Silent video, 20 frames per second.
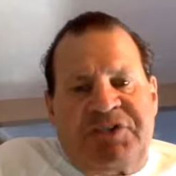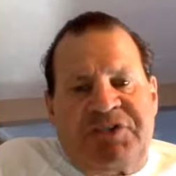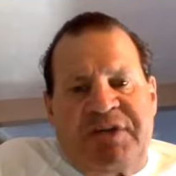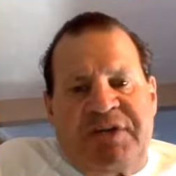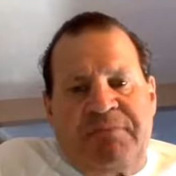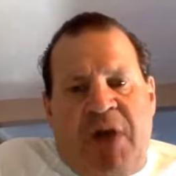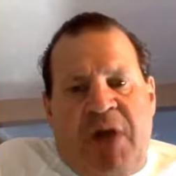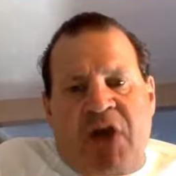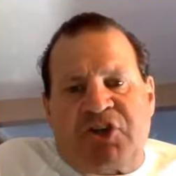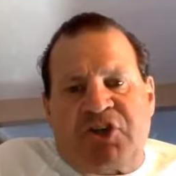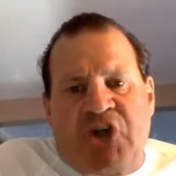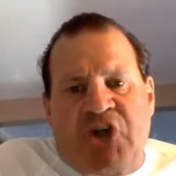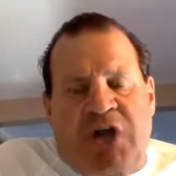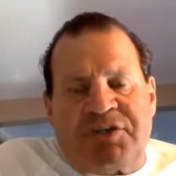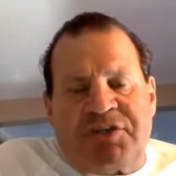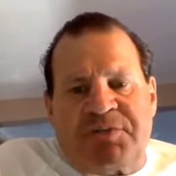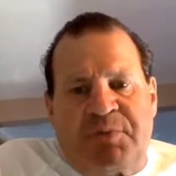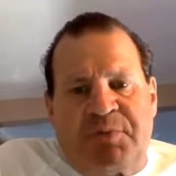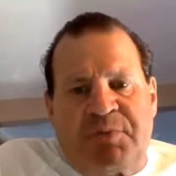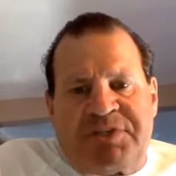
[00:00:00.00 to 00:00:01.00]
Mark
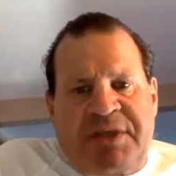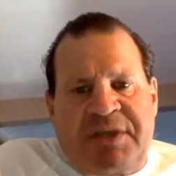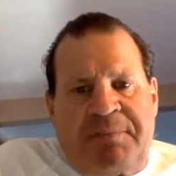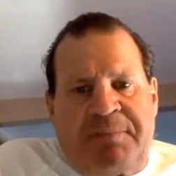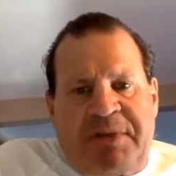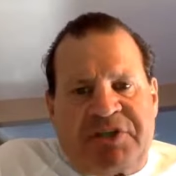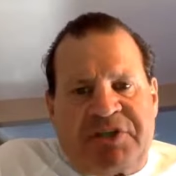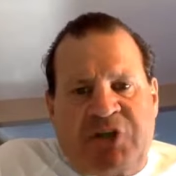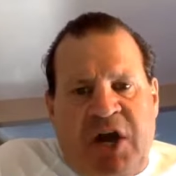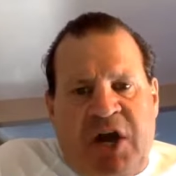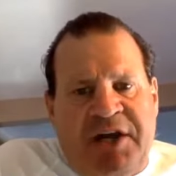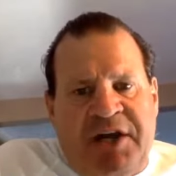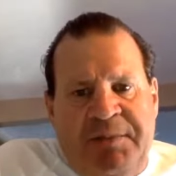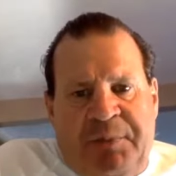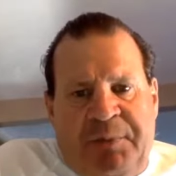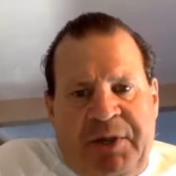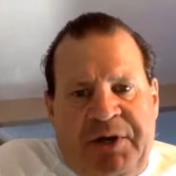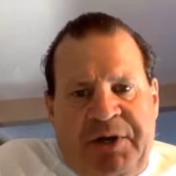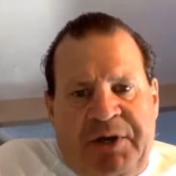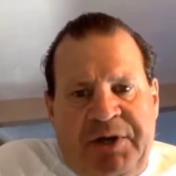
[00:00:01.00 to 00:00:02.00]
Johnson was our best hockey
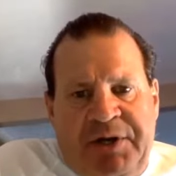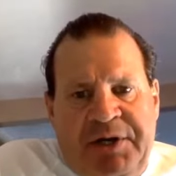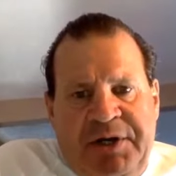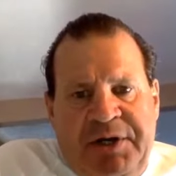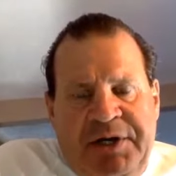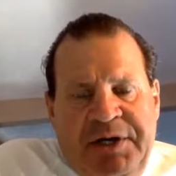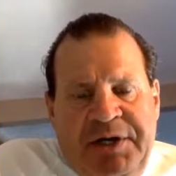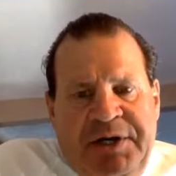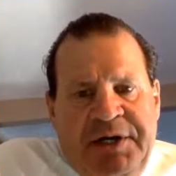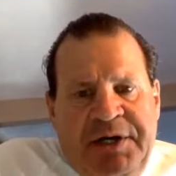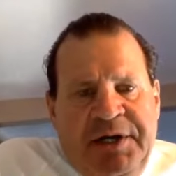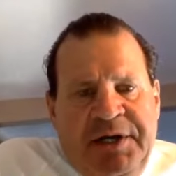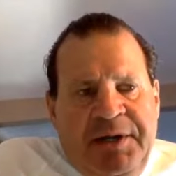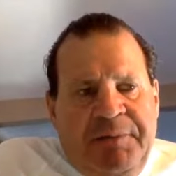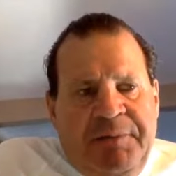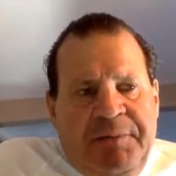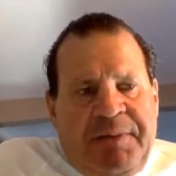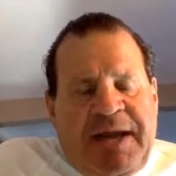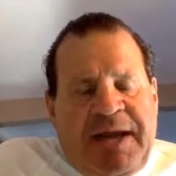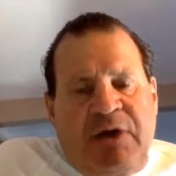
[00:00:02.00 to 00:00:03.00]
player.
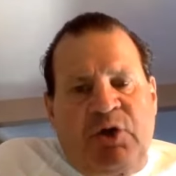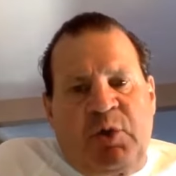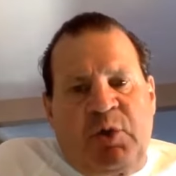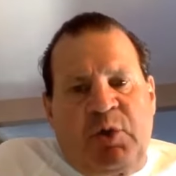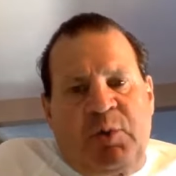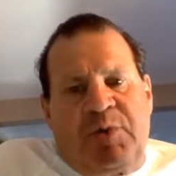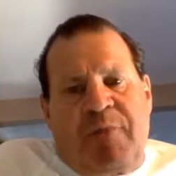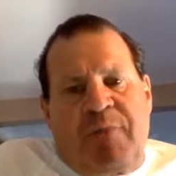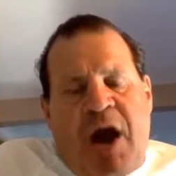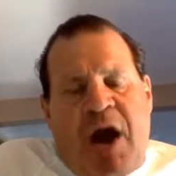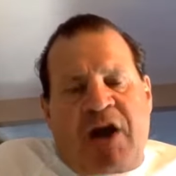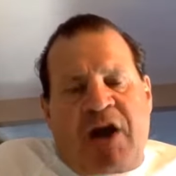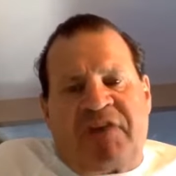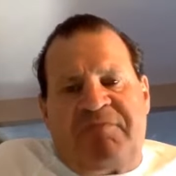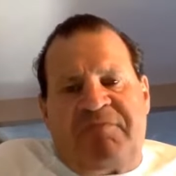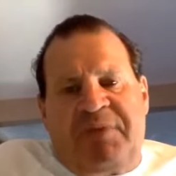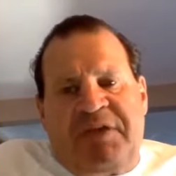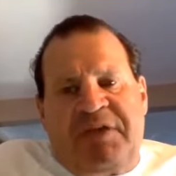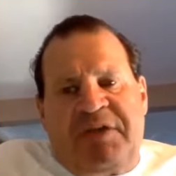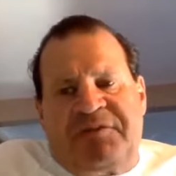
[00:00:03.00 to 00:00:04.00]
But how good would Mark have
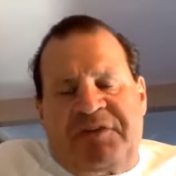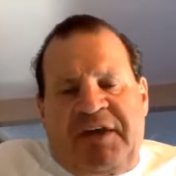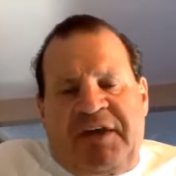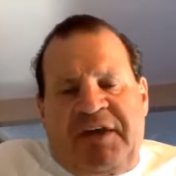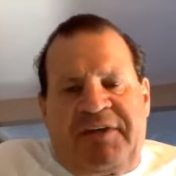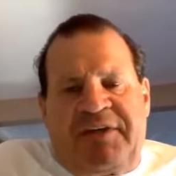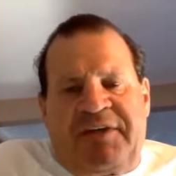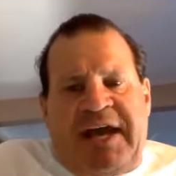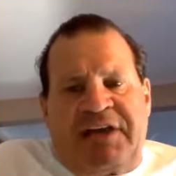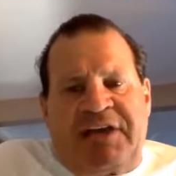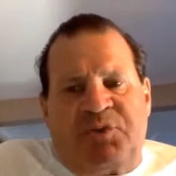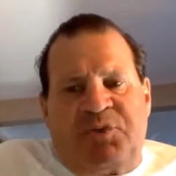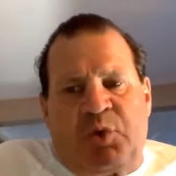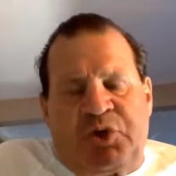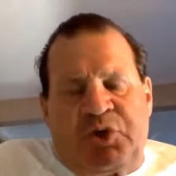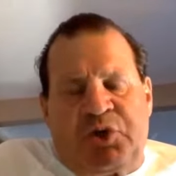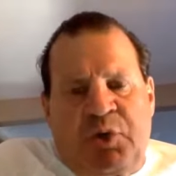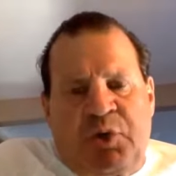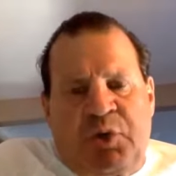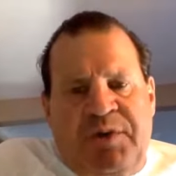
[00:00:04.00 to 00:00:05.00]
been if the other guys weren't
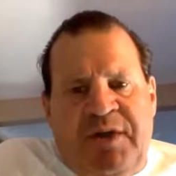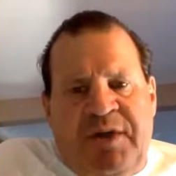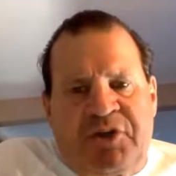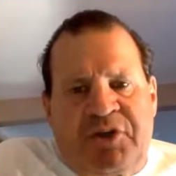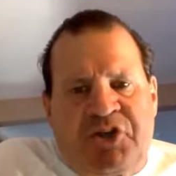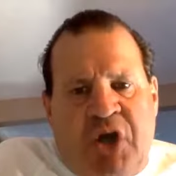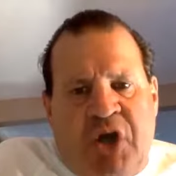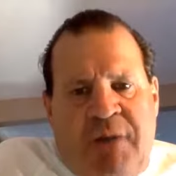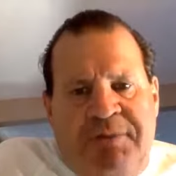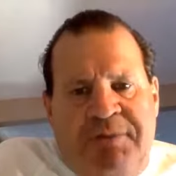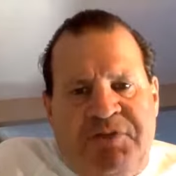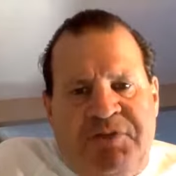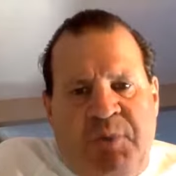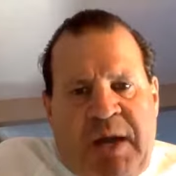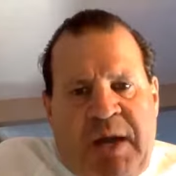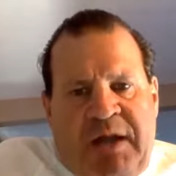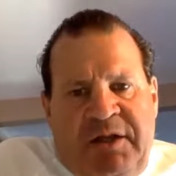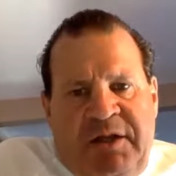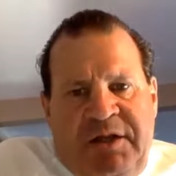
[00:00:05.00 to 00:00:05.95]
doing their job as well?